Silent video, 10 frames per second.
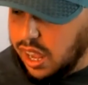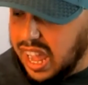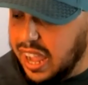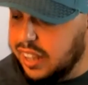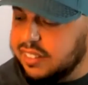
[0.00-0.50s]

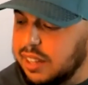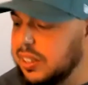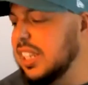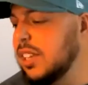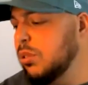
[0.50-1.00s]
actually have
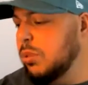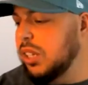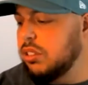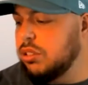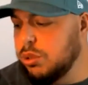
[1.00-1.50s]
the Eagles
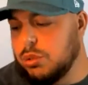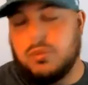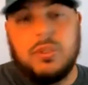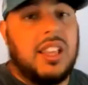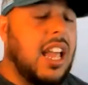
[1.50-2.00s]
winning 2,
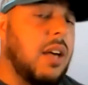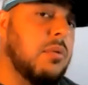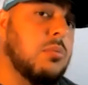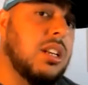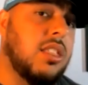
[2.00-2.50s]
and I have
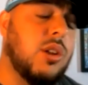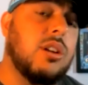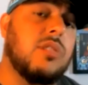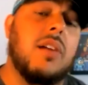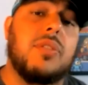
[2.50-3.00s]
them winning
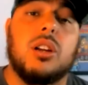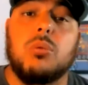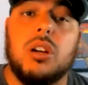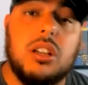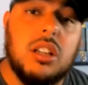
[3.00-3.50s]

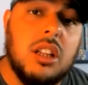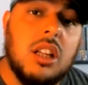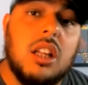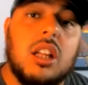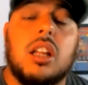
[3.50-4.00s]
35-31.
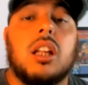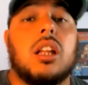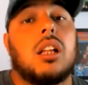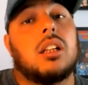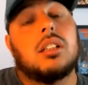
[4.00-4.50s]

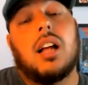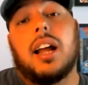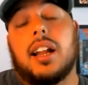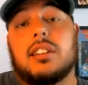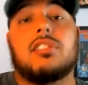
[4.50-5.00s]

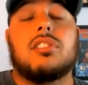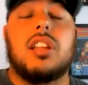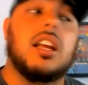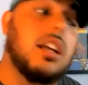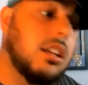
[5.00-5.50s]
I
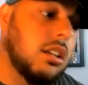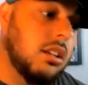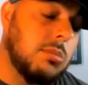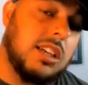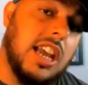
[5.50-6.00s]
understand
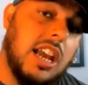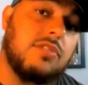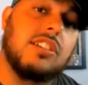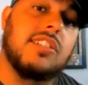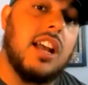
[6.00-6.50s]

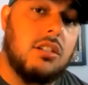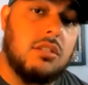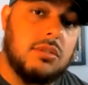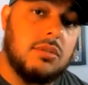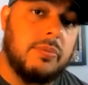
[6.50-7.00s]
McCaffrey's out.